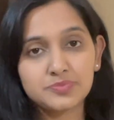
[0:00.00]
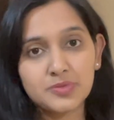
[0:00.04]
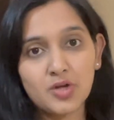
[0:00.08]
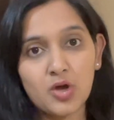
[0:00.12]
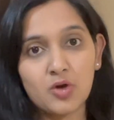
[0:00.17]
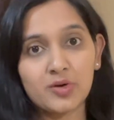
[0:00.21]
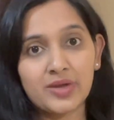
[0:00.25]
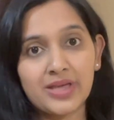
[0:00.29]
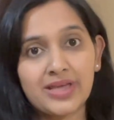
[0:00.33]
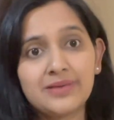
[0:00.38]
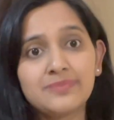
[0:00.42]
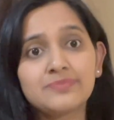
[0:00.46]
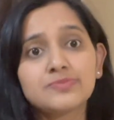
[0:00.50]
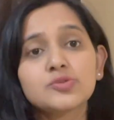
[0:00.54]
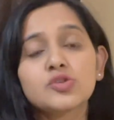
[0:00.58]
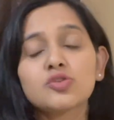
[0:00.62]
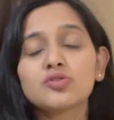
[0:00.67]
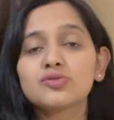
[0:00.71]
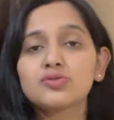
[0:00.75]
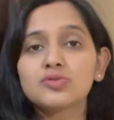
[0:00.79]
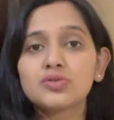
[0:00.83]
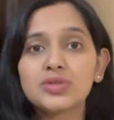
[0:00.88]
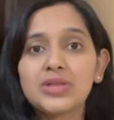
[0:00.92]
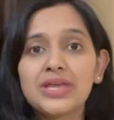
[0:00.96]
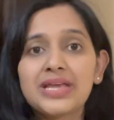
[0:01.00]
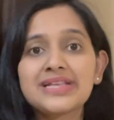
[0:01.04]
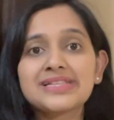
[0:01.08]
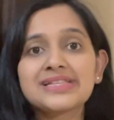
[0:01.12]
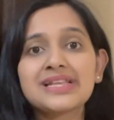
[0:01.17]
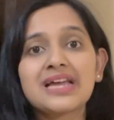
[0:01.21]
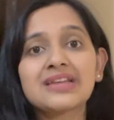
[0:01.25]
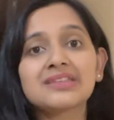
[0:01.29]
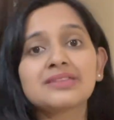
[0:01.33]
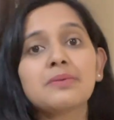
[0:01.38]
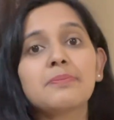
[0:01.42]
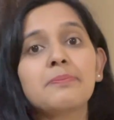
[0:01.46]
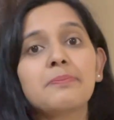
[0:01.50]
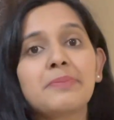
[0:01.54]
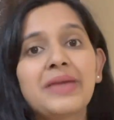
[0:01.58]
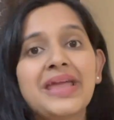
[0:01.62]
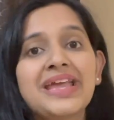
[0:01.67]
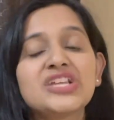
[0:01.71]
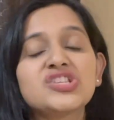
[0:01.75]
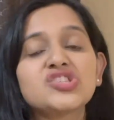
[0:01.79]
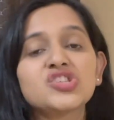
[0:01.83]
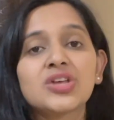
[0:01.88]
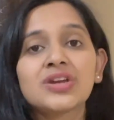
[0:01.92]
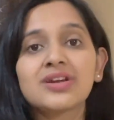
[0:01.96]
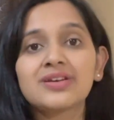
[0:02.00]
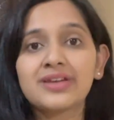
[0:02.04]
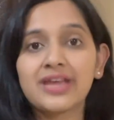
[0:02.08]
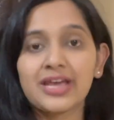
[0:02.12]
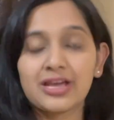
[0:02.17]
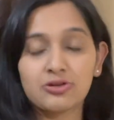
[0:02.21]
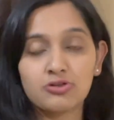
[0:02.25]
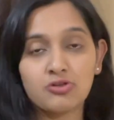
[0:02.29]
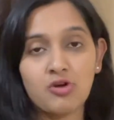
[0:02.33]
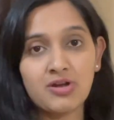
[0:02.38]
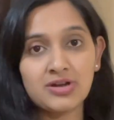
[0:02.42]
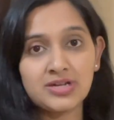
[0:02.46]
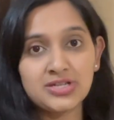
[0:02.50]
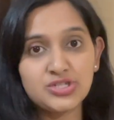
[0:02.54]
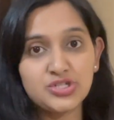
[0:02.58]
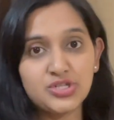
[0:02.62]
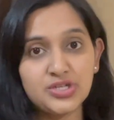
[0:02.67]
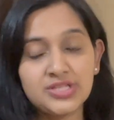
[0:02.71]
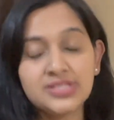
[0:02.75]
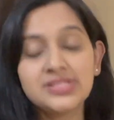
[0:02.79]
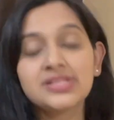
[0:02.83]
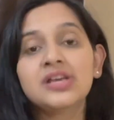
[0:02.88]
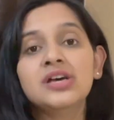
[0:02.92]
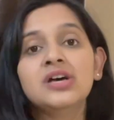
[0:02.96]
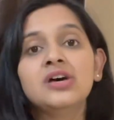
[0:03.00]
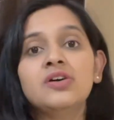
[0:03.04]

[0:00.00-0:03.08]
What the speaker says: Okay, so these are the major technologies